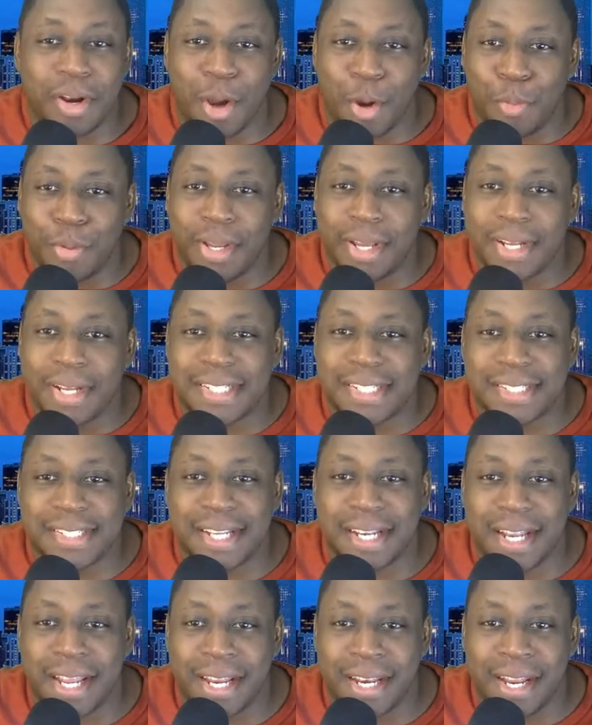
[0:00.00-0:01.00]
Oh yeah, this is the
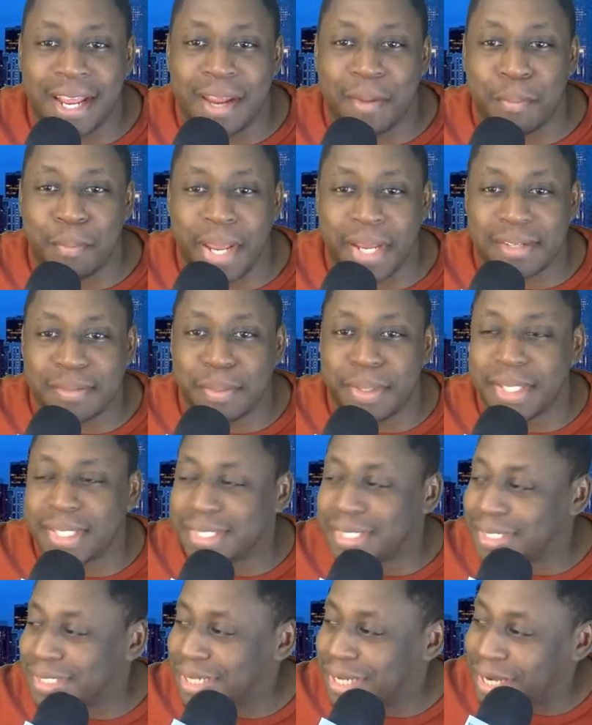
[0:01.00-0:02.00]
late night, Max B. This
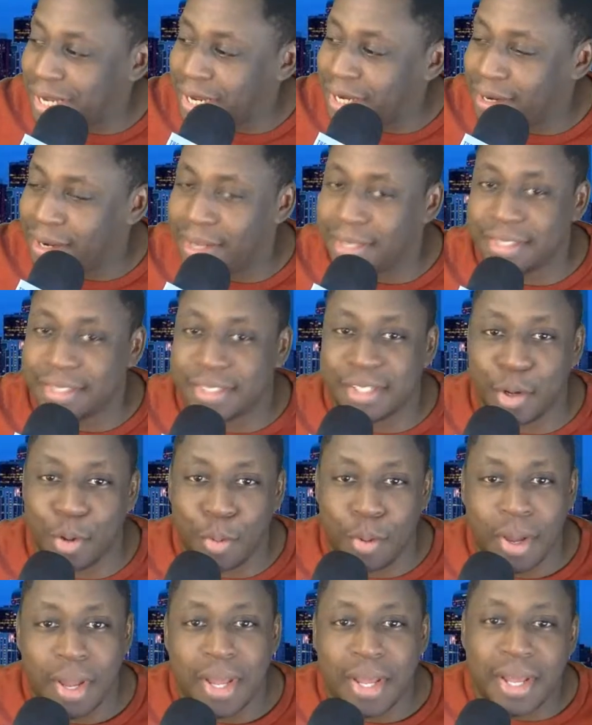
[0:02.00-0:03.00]
is the late night show.
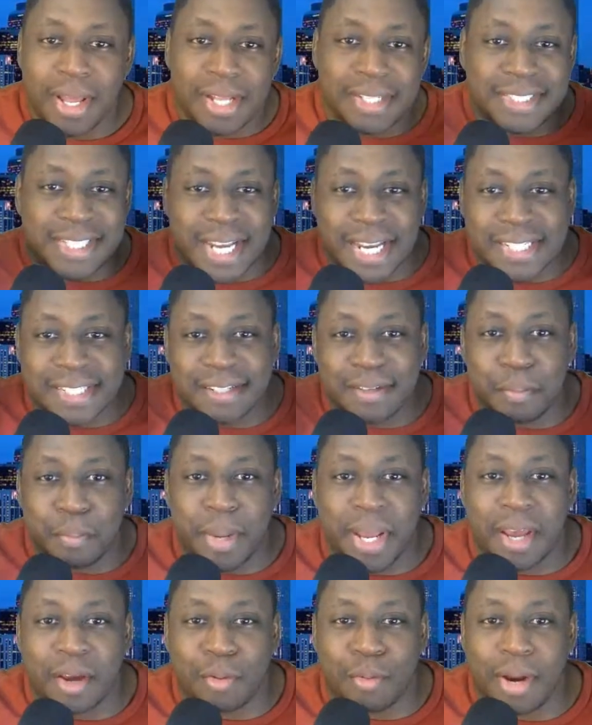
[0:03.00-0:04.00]
I changed it to
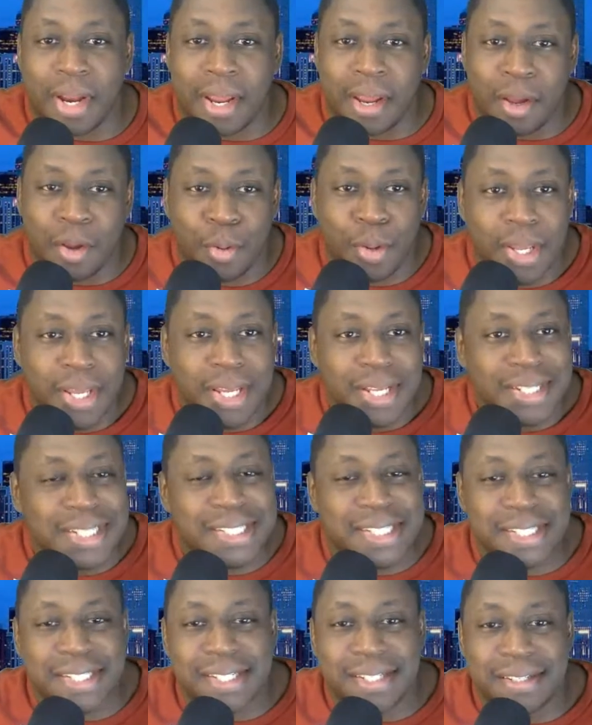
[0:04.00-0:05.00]
background. This
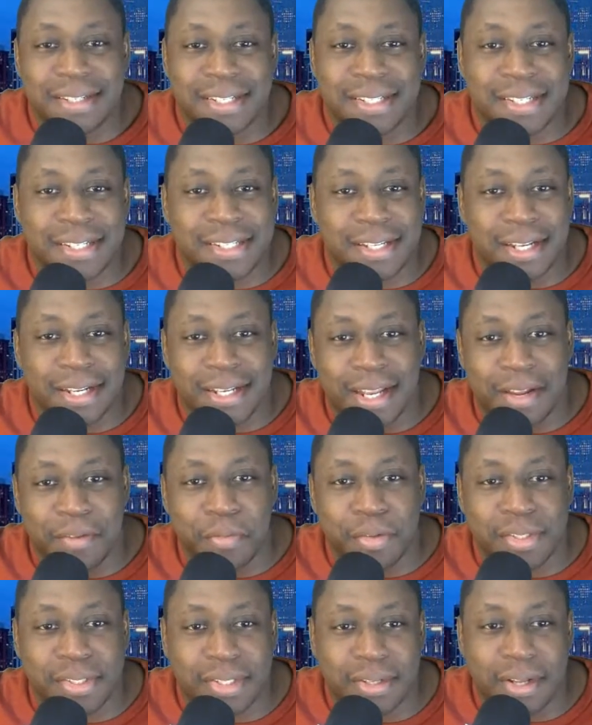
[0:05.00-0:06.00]
is this is the Denver
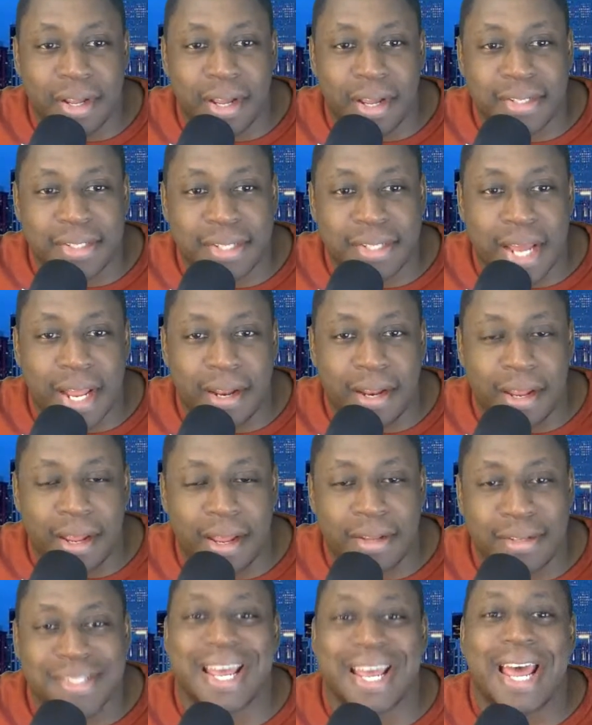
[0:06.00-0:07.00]
uh, side,
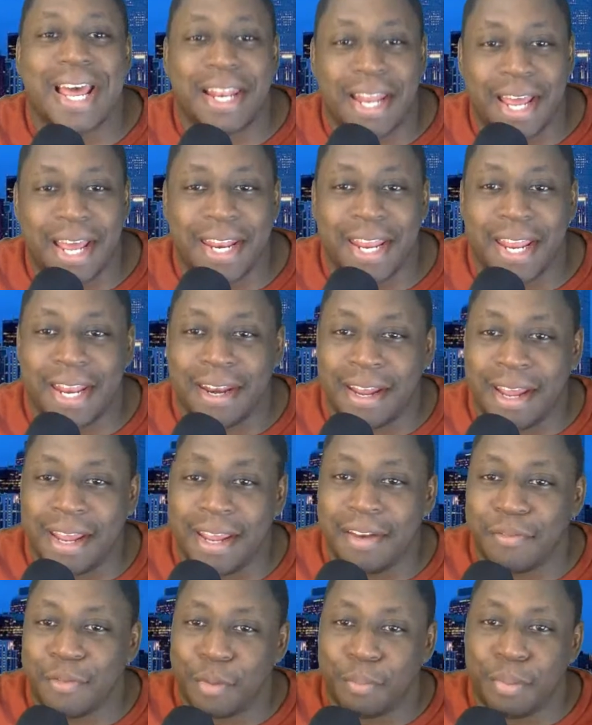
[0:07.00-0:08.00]
uh, skyline at
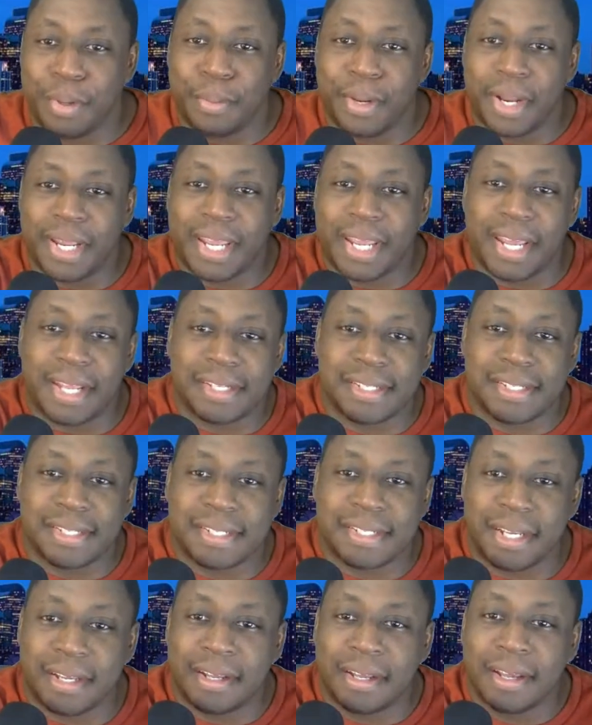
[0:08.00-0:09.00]
night for the people that can't
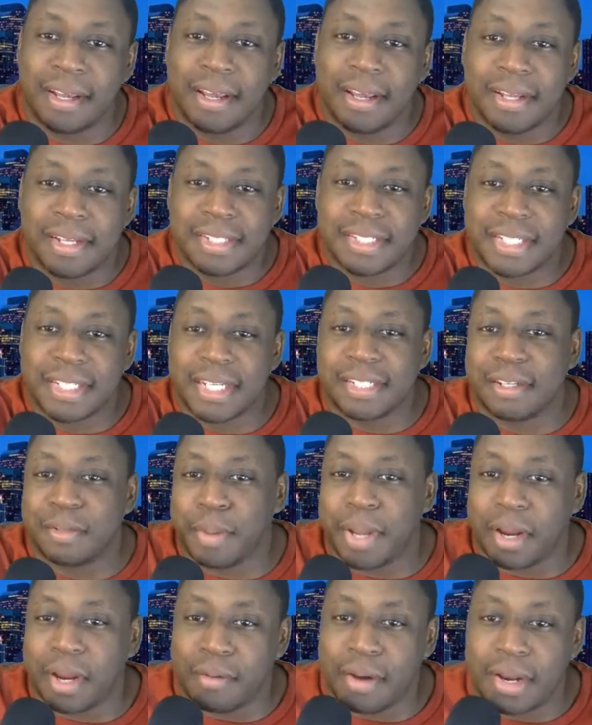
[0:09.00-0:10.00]
see it. Change the
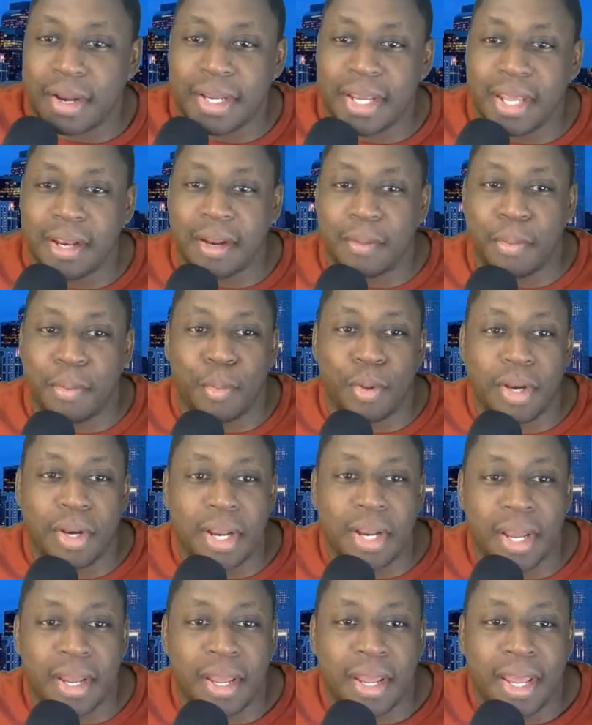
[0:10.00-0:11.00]
background to get it up or
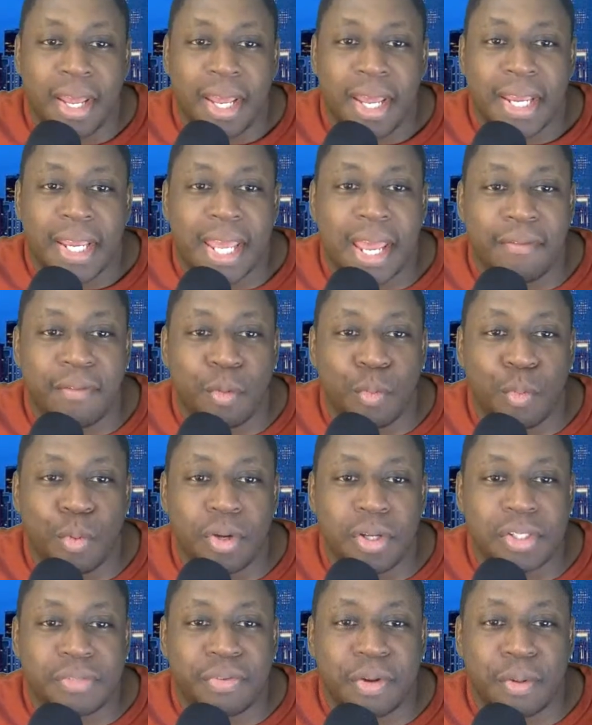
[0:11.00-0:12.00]
whatnot. Kevin
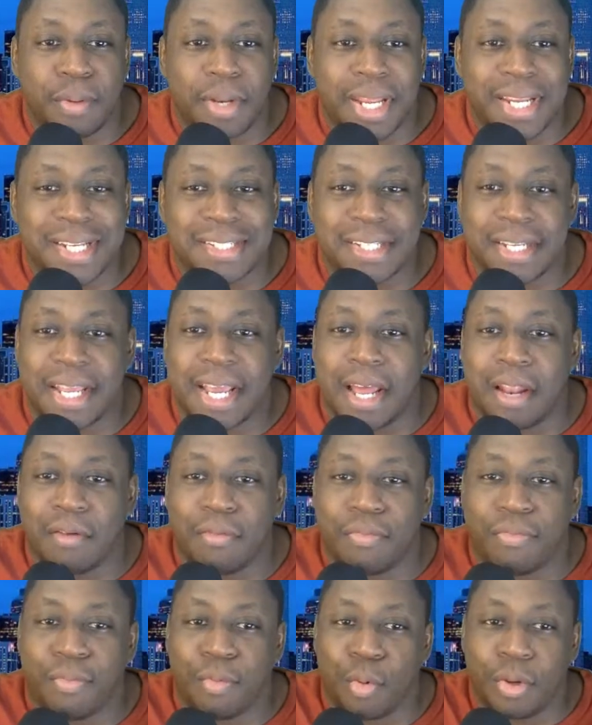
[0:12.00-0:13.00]
Woods from Langston,
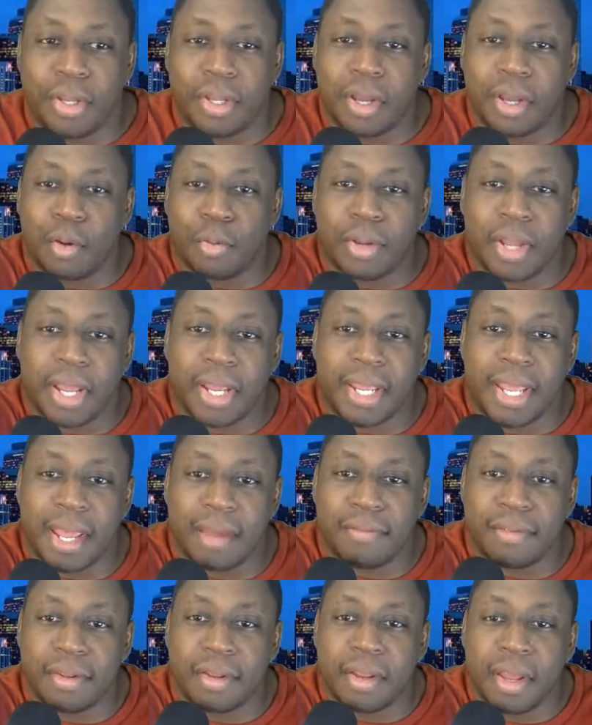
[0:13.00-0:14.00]
California. Okay,
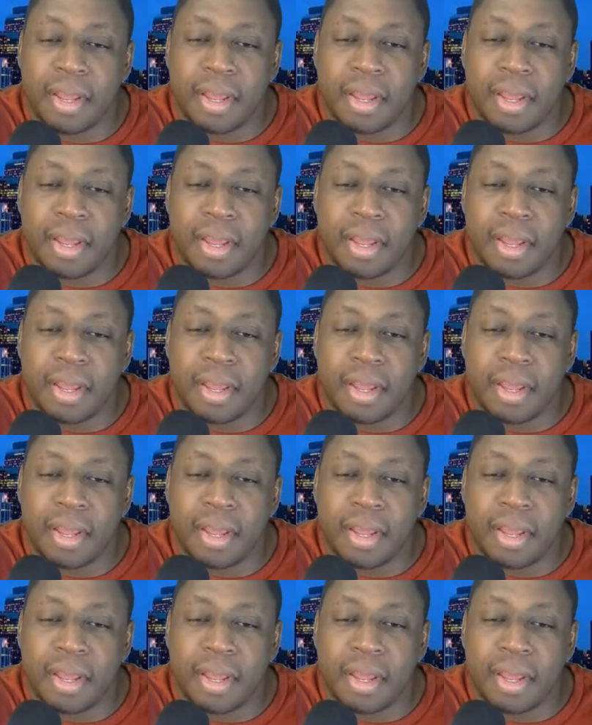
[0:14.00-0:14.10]
Kevin.